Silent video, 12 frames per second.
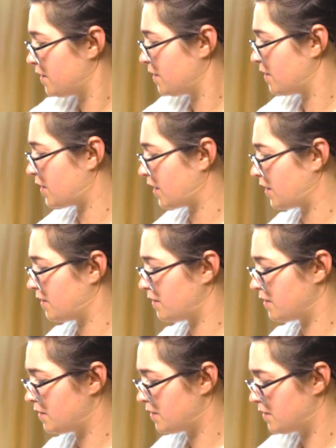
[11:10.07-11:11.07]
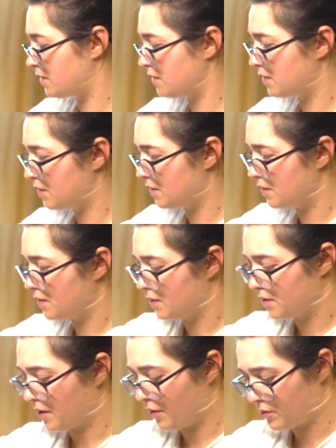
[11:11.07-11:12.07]
Okay.
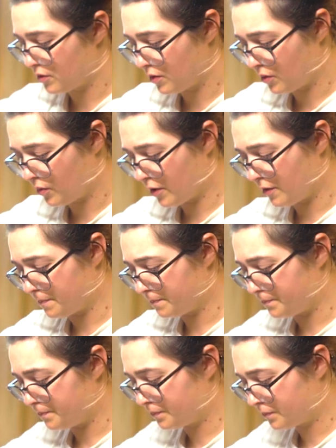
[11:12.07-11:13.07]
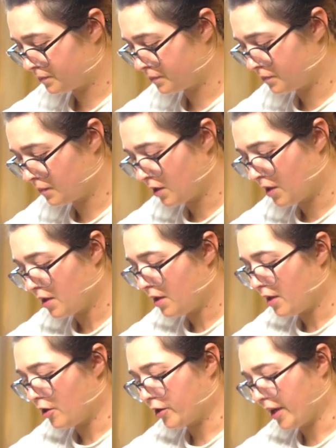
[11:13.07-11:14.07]
That was really weird.
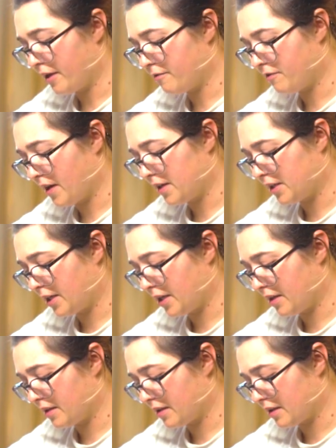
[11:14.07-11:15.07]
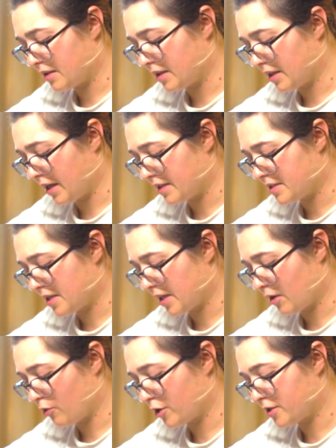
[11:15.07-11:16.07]
Okay, and finally, the last thing
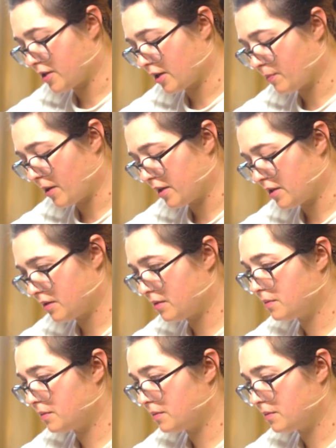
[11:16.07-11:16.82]
I want to talk about is...